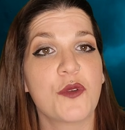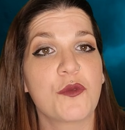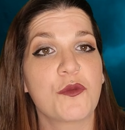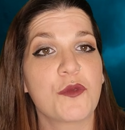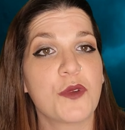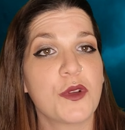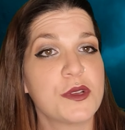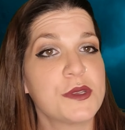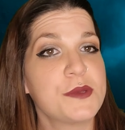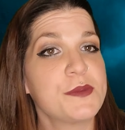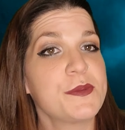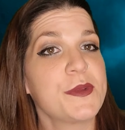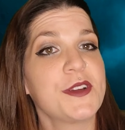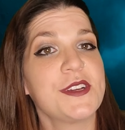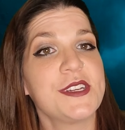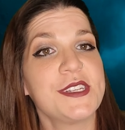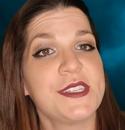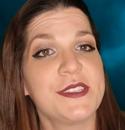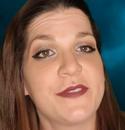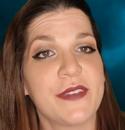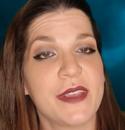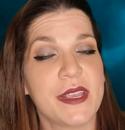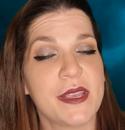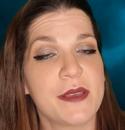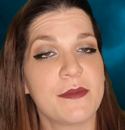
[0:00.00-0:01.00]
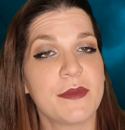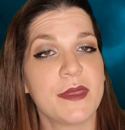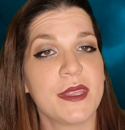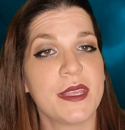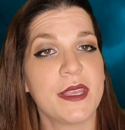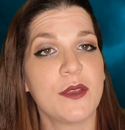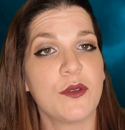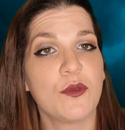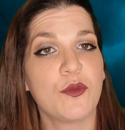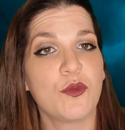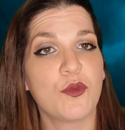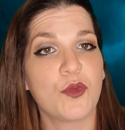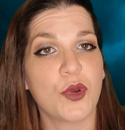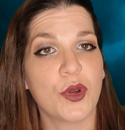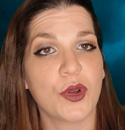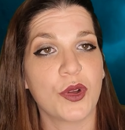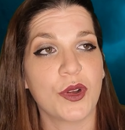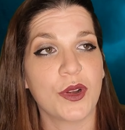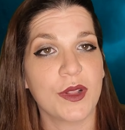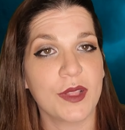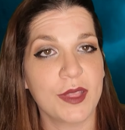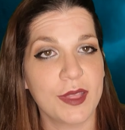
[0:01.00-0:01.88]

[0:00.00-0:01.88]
Rosemary's family were